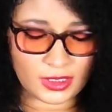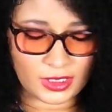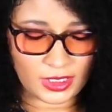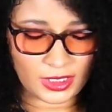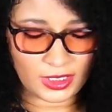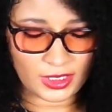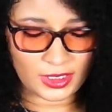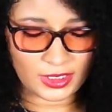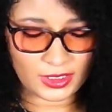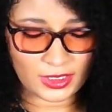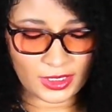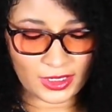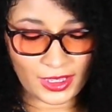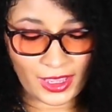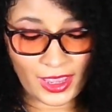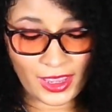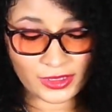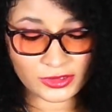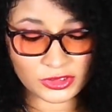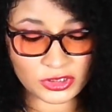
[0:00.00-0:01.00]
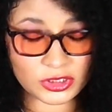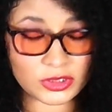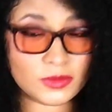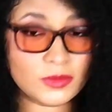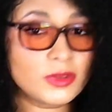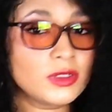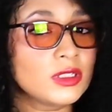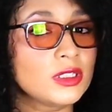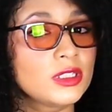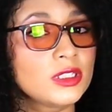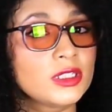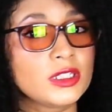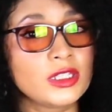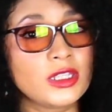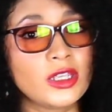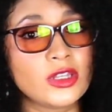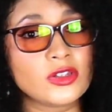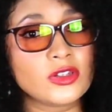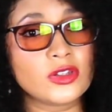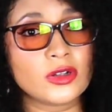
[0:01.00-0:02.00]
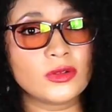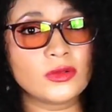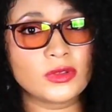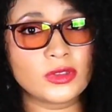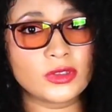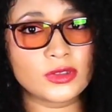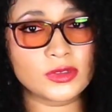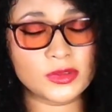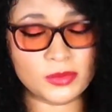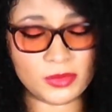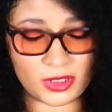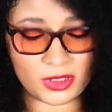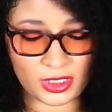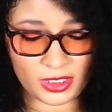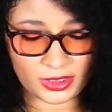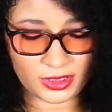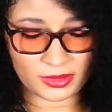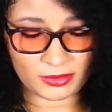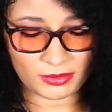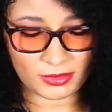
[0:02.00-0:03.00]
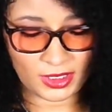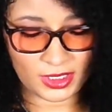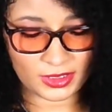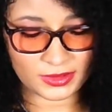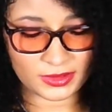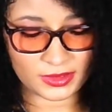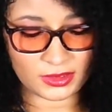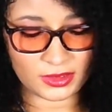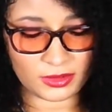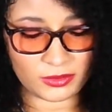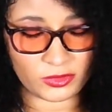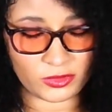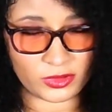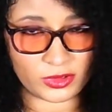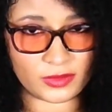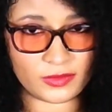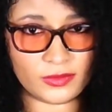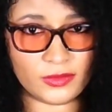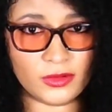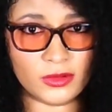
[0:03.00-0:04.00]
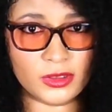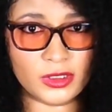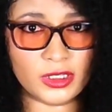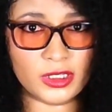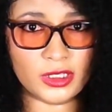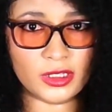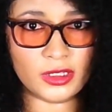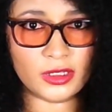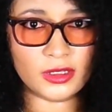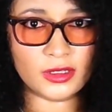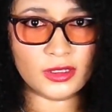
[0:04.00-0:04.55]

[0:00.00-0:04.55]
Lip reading: And I actually don't use blocking mats anymore for it.